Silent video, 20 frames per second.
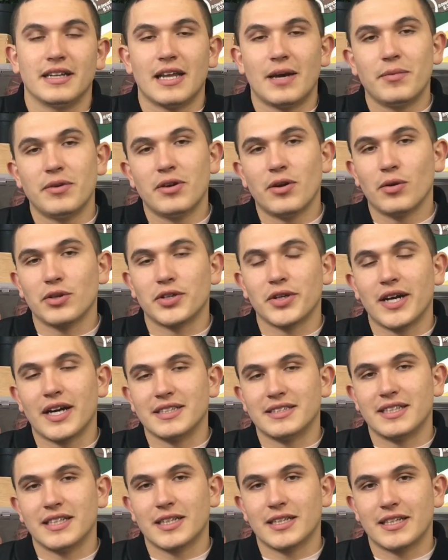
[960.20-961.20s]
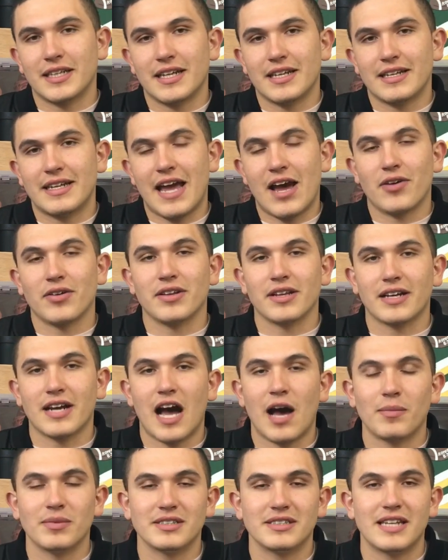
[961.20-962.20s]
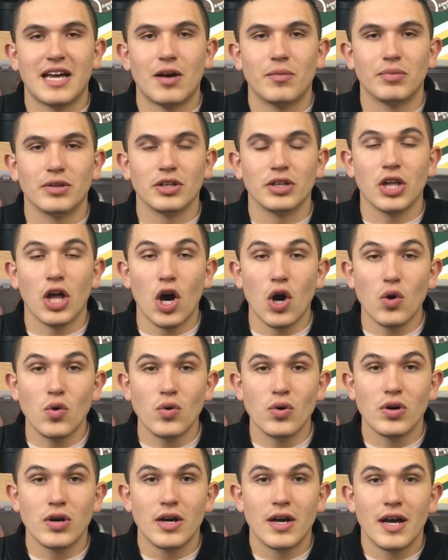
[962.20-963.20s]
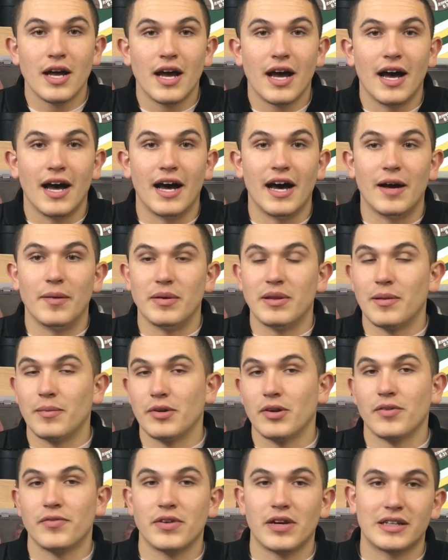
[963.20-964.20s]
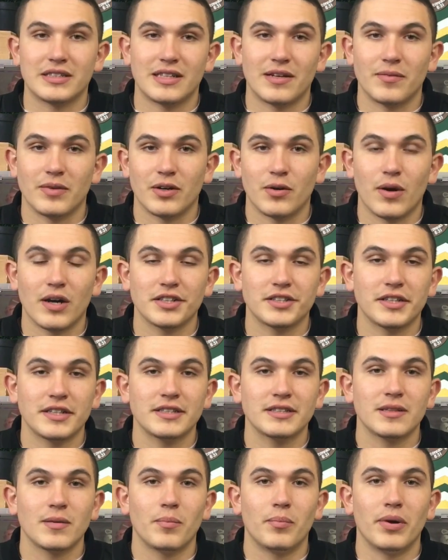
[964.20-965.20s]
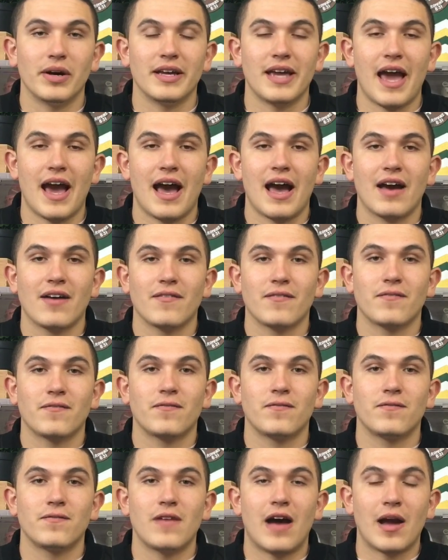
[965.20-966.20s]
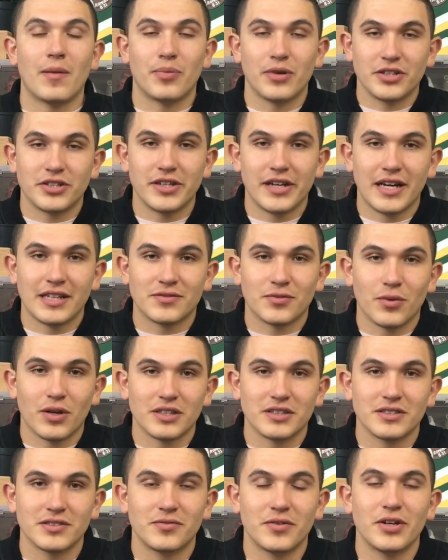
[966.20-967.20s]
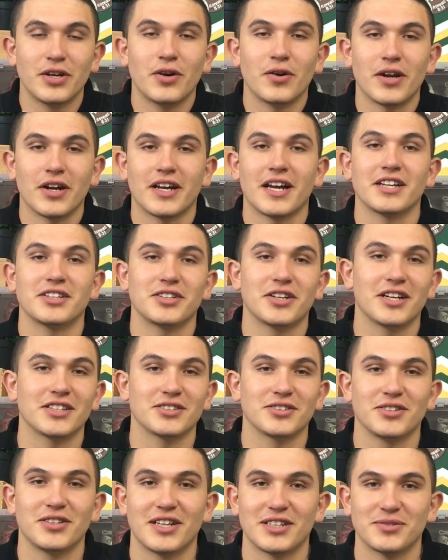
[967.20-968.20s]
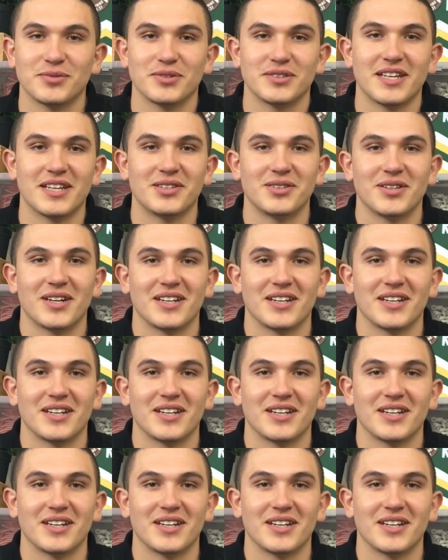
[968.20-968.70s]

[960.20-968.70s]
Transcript: let me know what you guys think down in the comments down below. Um, and let me know if you guys have any questions. But yeah, I appreciate you guys for watching this video, and I'll catch you guys on the next one. Thank you